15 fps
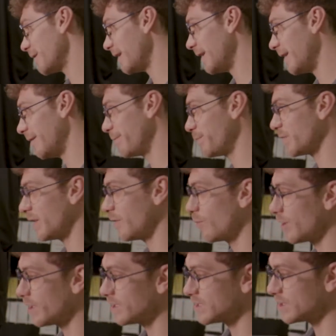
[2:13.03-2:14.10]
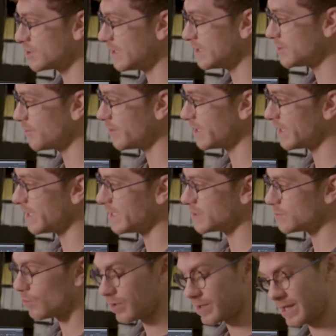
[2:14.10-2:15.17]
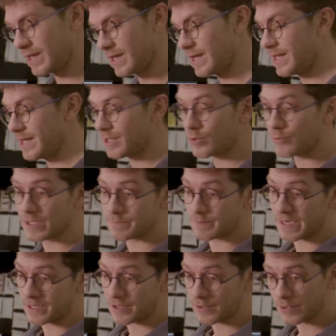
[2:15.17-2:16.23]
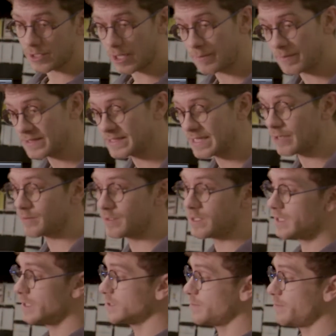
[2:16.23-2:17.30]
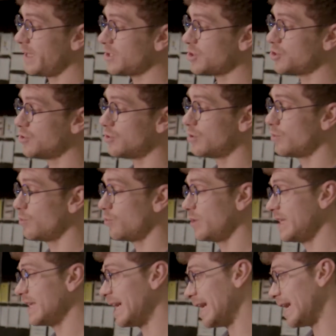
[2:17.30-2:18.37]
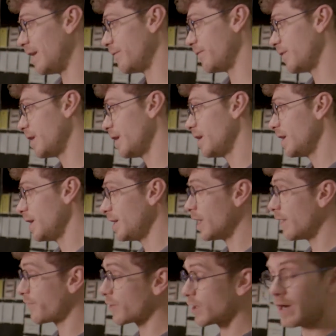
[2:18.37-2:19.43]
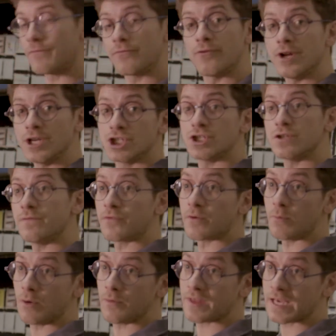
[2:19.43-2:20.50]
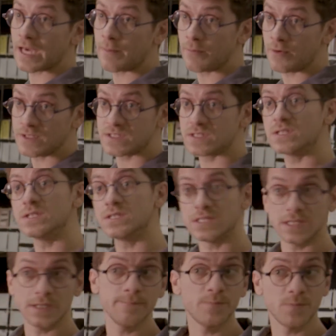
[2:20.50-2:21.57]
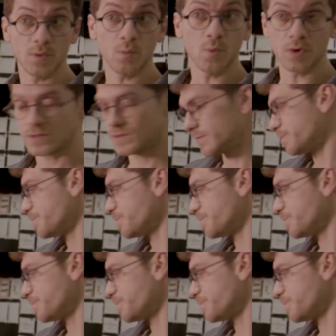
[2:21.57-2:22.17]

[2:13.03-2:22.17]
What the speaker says: And what he's essentially doing is walking in a grid pattern up and down to make sure we have enough coverage from all the cameras to see the wand.